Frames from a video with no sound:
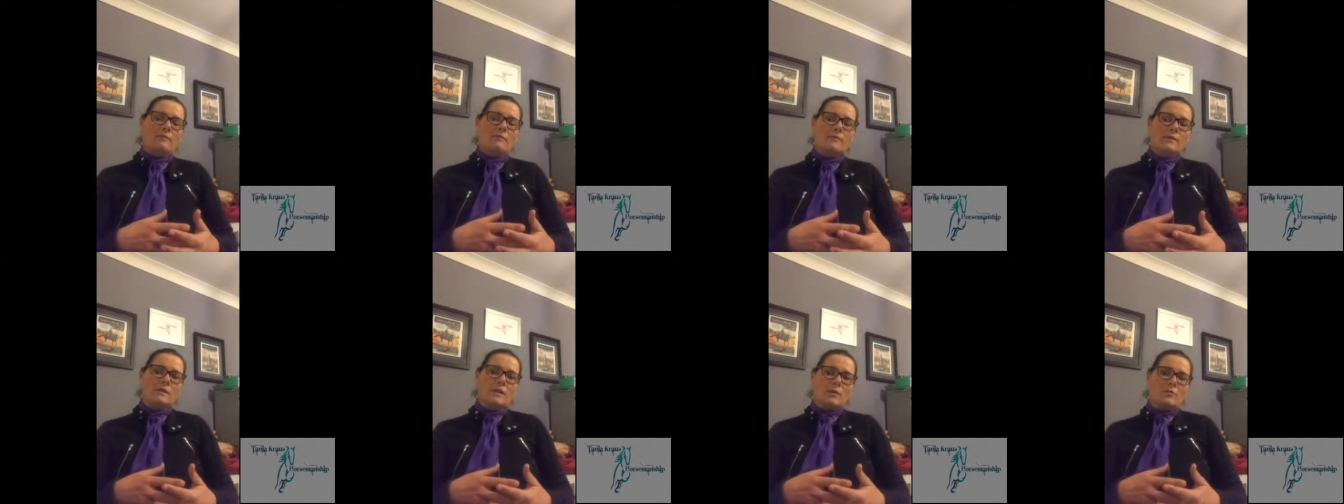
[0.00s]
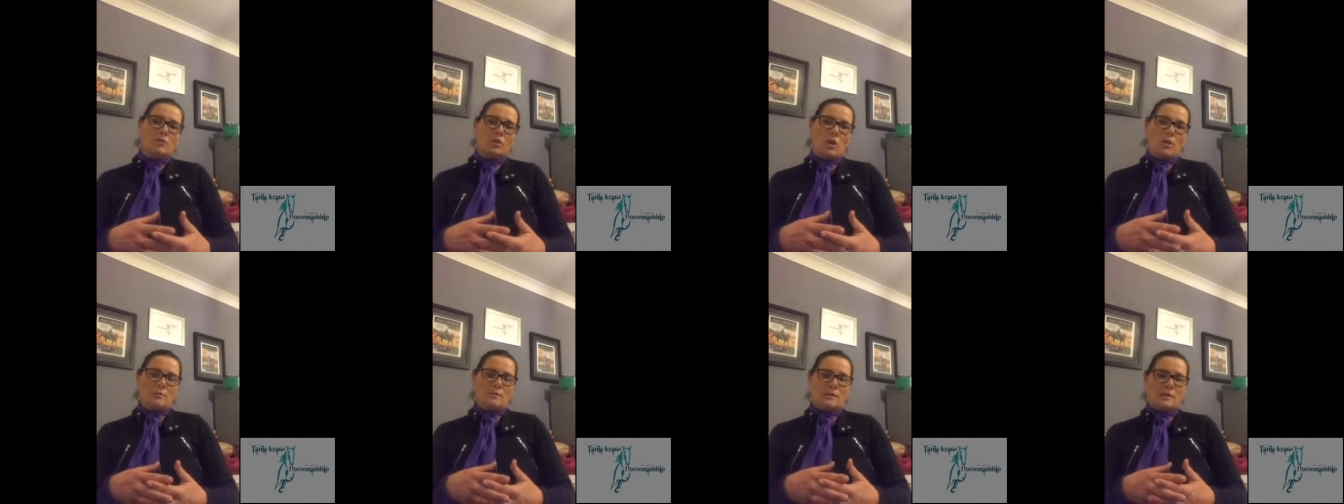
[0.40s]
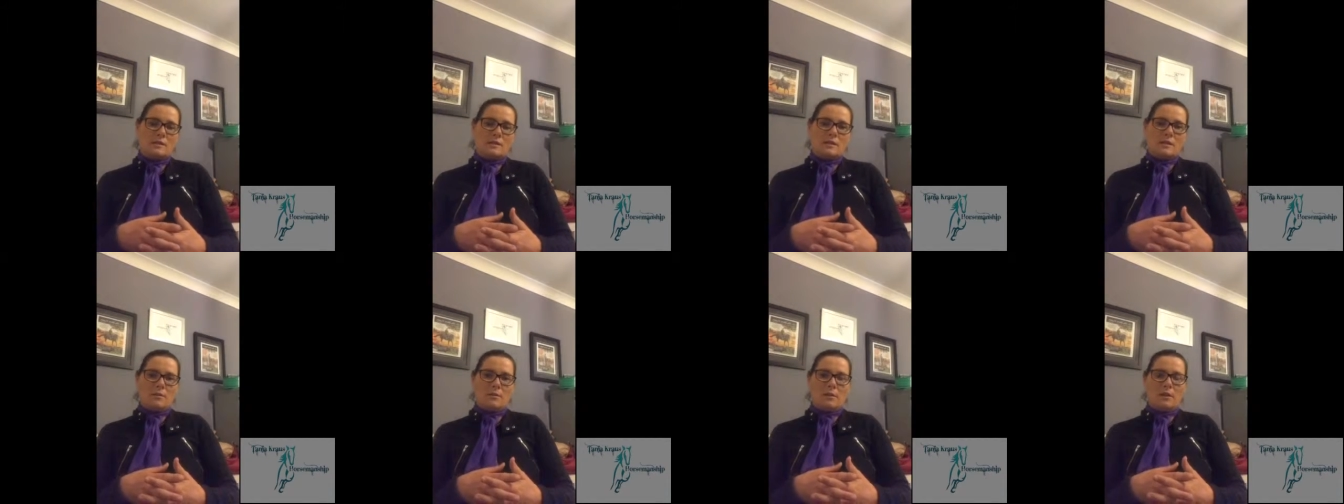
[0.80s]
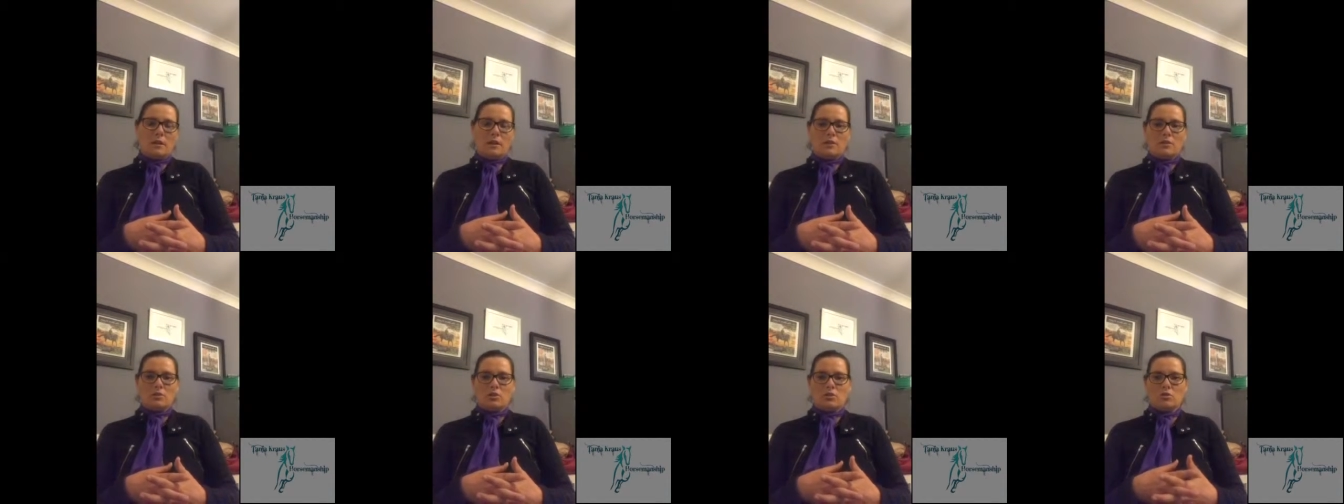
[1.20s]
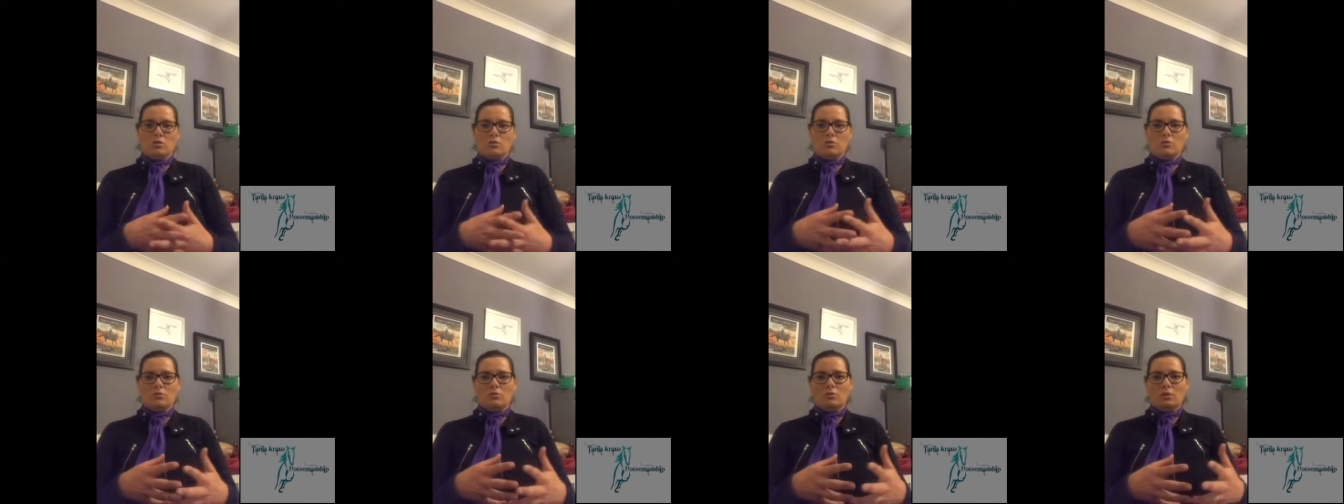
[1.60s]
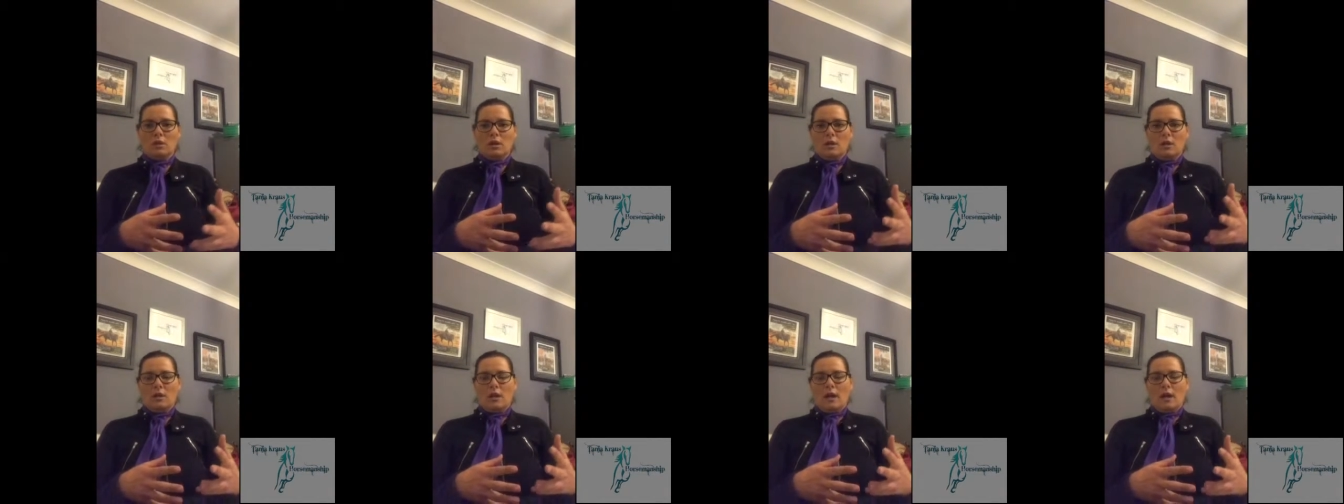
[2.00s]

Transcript: Sometimes it's similar to...